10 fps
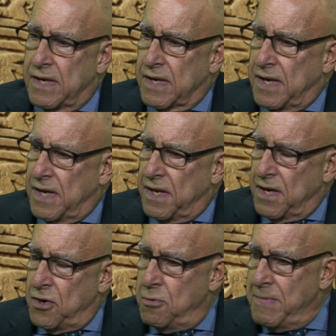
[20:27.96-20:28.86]
in the
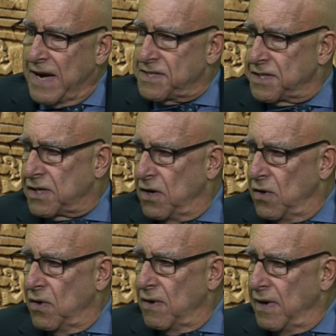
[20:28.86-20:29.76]
New
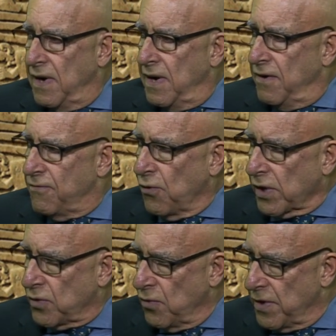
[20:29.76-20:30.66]
Mexico. Four
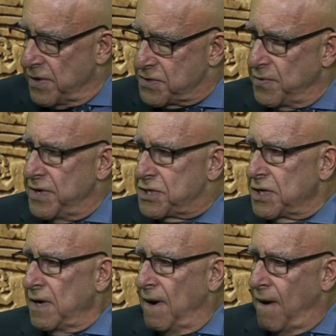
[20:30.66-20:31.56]
Corners region
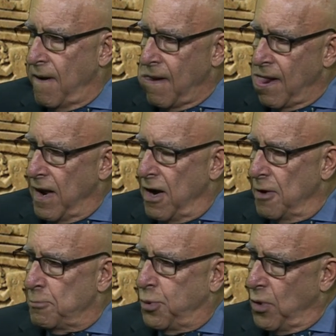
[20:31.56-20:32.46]
on
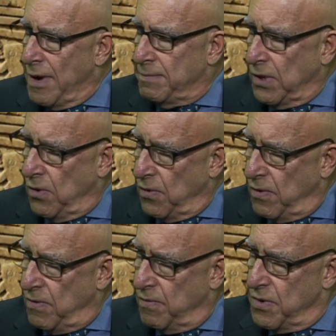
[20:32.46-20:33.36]
Pueblo
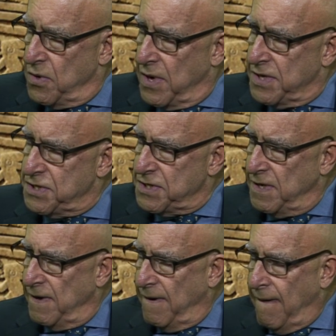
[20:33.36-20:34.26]
ruins.
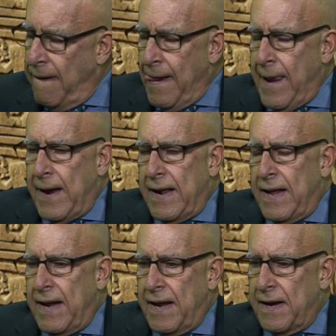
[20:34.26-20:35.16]
Right, right.
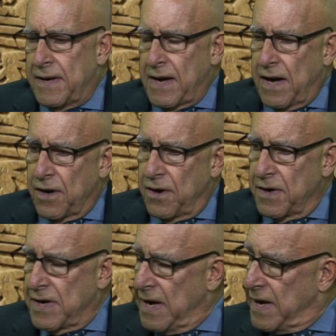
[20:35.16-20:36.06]
And I
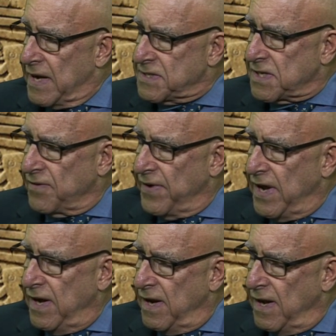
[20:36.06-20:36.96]
learned how to
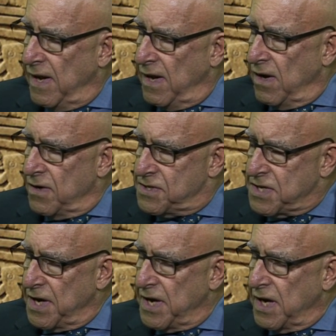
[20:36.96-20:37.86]
excavate
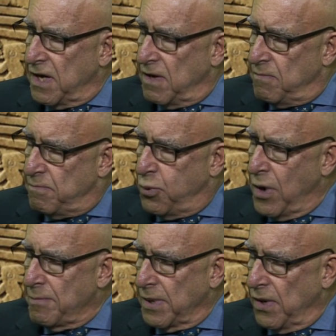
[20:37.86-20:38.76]
studying
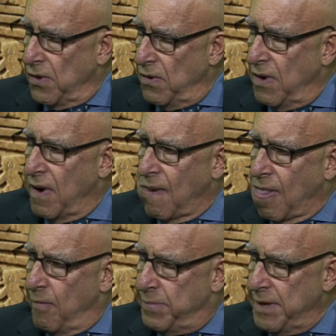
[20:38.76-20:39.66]
Pueblo
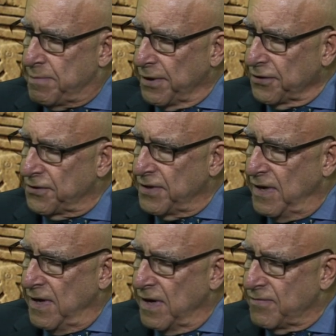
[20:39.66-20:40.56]
peoples
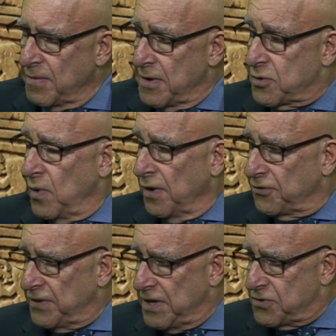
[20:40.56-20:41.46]
from the 12th
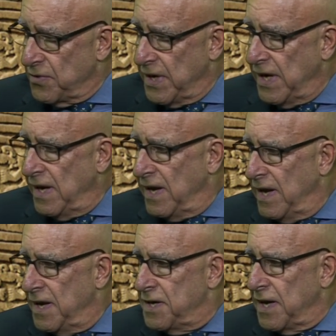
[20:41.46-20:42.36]
century. And that was
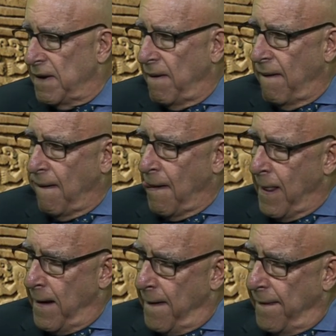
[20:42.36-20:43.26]
AD. As part of a
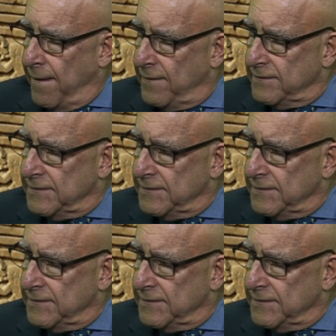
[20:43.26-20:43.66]
program in